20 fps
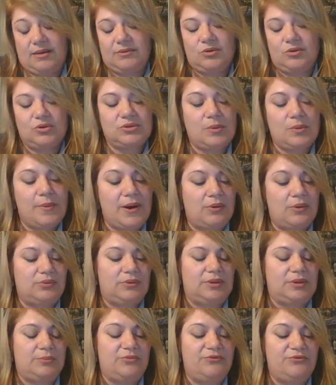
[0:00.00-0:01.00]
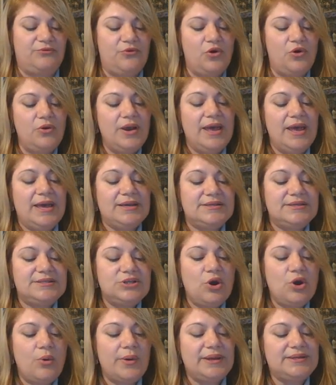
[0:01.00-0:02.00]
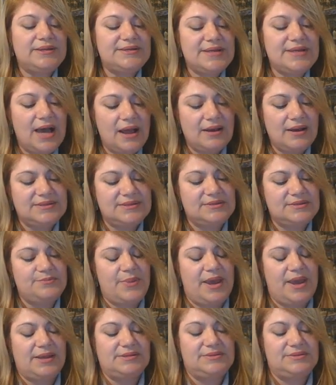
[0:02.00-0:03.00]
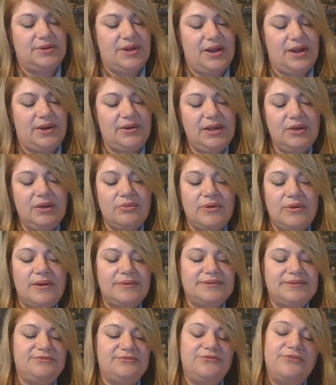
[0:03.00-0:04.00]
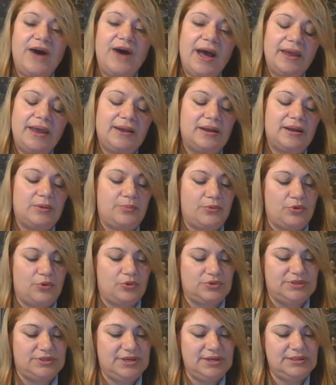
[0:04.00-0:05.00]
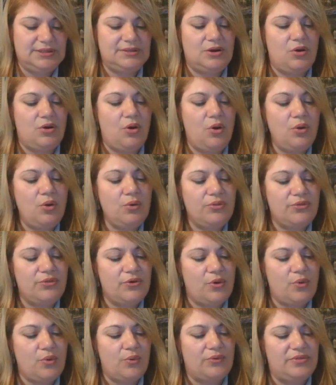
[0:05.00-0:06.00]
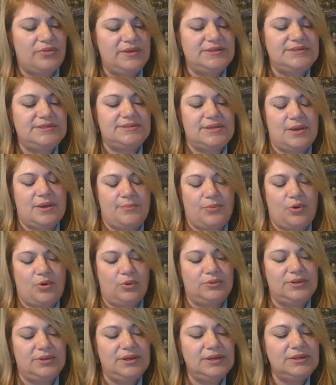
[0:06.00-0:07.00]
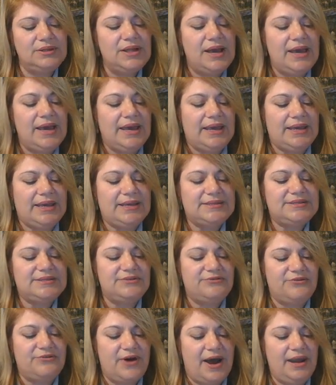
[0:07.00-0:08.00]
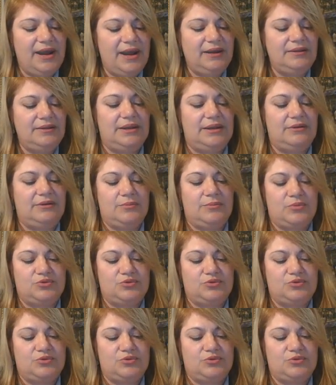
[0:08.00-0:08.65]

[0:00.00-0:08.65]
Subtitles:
talked about before, so in challenge-based learning, there is a final product, although this product is defined in the